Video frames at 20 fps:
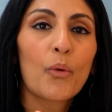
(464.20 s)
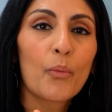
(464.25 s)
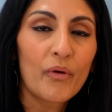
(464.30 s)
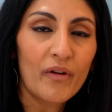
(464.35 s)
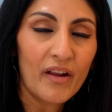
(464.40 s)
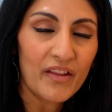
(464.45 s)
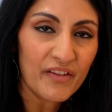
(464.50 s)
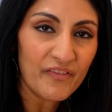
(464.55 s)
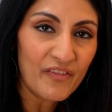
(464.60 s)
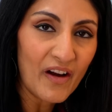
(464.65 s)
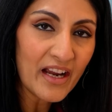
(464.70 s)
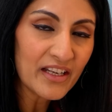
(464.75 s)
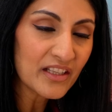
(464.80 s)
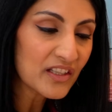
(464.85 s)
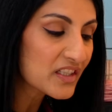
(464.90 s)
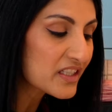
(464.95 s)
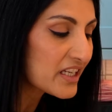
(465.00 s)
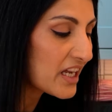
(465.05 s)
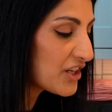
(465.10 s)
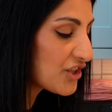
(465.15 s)
We're at the final
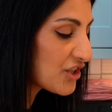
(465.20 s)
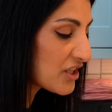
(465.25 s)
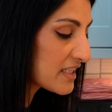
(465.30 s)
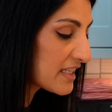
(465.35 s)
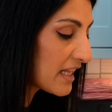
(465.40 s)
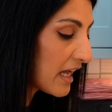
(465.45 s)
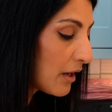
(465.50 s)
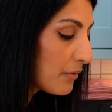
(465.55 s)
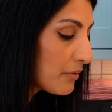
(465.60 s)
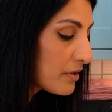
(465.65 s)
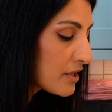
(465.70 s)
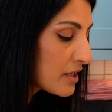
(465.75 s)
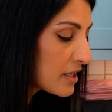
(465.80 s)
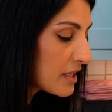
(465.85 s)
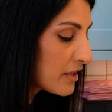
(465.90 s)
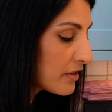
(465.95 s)
stages now.